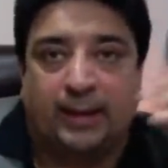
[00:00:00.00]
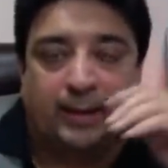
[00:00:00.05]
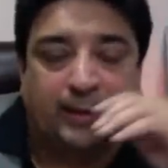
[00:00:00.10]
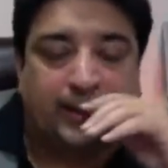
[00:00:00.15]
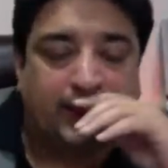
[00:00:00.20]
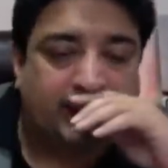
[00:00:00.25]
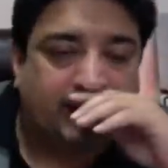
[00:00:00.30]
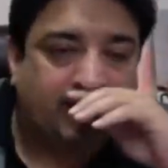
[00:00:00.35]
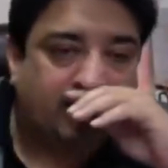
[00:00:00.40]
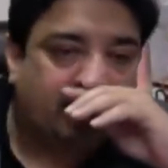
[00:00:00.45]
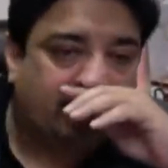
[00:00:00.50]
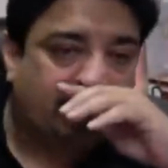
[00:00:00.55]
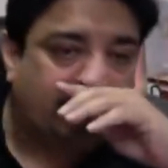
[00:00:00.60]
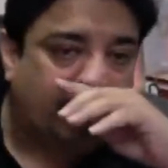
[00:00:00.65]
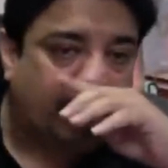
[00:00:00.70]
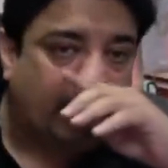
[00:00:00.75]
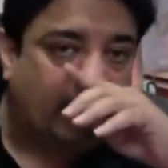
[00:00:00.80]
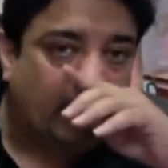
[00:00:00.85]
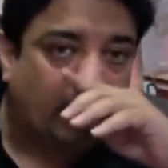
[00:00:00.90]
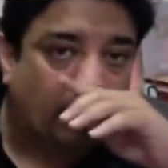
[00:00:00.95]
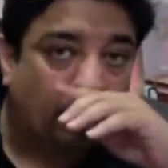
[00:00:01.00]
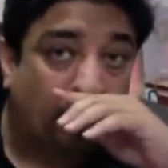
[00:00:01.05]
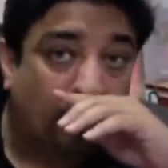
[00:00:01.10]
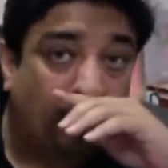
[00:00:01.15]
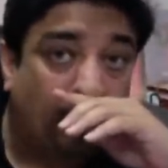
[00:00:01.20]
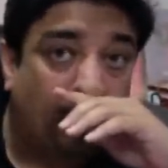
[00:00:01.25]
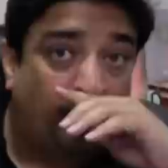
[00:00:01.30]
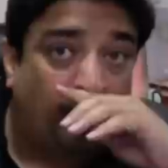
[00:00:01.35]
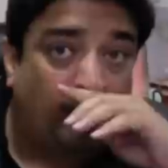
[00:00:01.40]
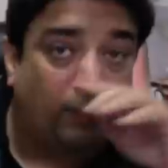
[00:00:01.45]
Let's see
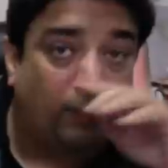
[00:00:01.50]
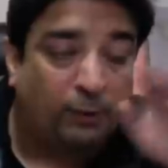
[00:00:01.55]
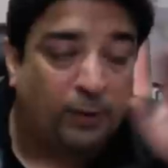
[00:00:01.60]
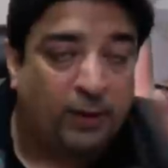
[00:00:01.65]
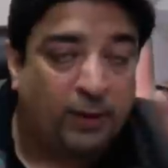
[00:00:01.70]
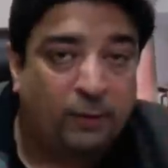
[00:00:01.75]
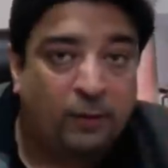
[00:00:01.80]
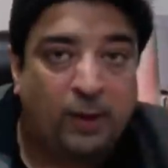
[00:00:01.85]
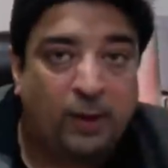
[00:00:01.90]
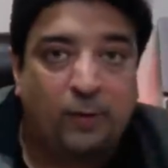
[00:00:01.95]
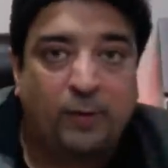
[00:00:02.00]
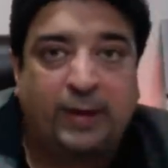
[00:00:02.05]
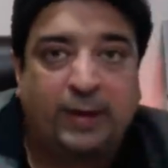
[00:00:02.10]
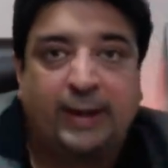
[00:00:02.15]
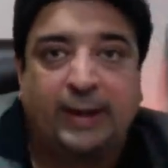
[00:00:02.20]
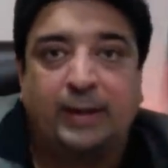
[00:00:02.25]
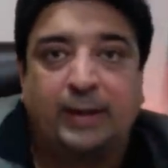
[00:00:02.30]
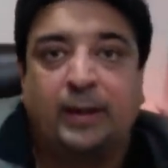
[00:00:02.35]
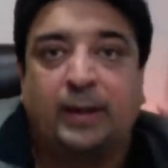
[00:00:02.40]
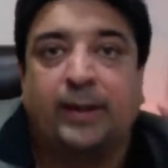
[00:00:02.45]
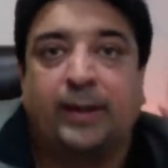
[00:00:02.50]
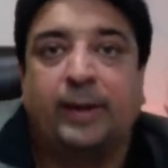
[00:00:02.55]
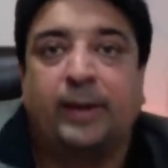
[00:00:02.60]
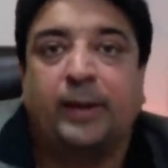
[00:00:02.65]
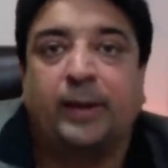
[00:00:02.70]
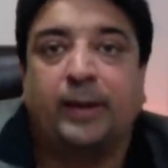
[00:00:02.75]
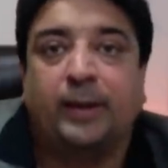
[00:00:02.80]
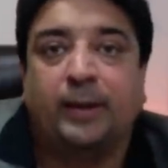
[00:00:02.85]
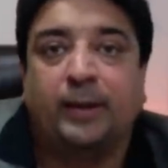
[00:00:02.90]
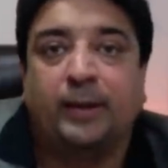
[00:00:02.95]
where we can
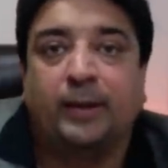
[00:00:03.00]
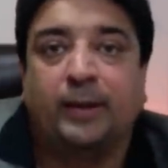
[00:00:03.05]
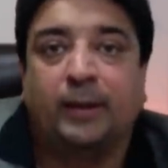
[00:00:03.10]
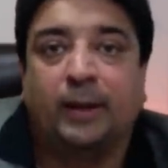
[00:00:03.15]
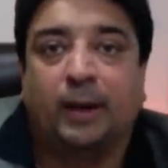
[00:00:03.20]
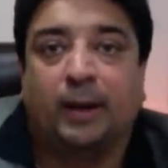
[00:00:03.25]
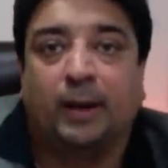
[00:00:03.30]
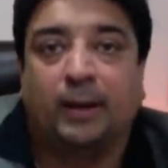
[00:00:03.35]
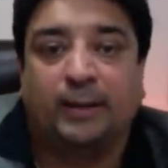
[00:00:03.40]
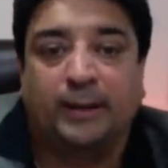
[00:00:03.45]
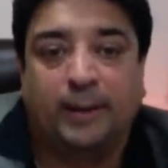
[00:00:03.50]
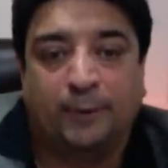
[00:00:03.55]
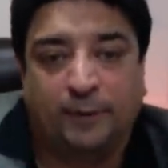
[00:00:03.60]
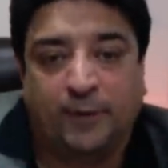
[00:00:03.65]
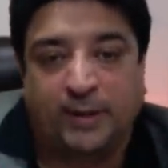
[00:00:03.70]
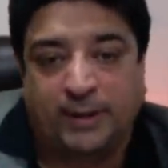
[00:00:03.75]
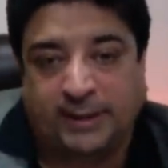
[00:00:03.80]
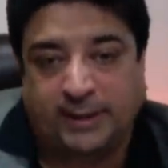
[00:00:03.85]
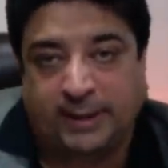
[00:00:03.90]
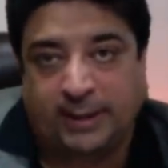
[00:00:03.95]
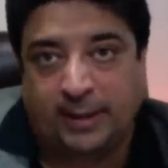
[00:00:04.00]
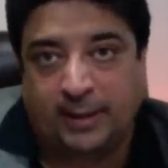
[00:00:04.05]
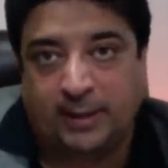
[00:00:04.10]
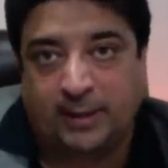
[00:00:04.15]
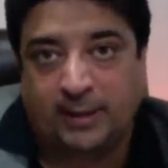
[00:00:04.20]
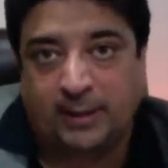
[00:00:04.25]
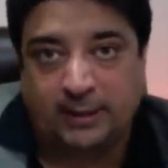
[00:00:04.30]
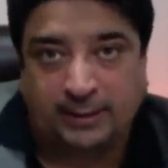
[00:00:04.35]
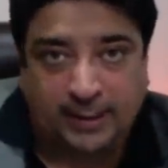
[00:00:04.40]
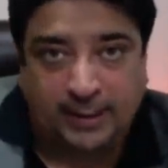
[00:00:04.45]
learn different
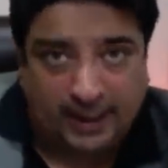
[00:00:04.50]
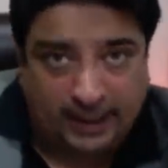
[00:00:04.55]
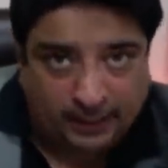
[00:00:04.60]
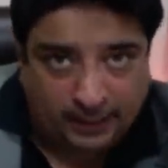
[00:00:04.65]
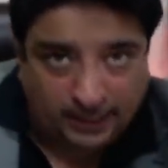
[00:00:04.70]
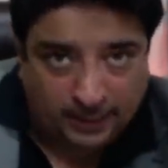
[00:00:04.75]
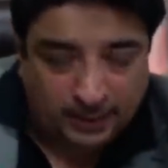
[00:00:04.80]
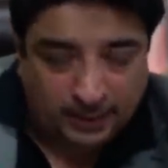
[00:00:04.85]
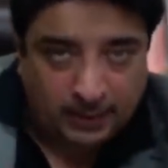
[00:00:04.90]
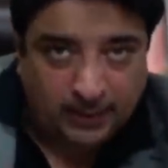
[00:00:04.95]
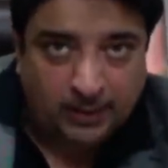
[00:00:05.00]
skills that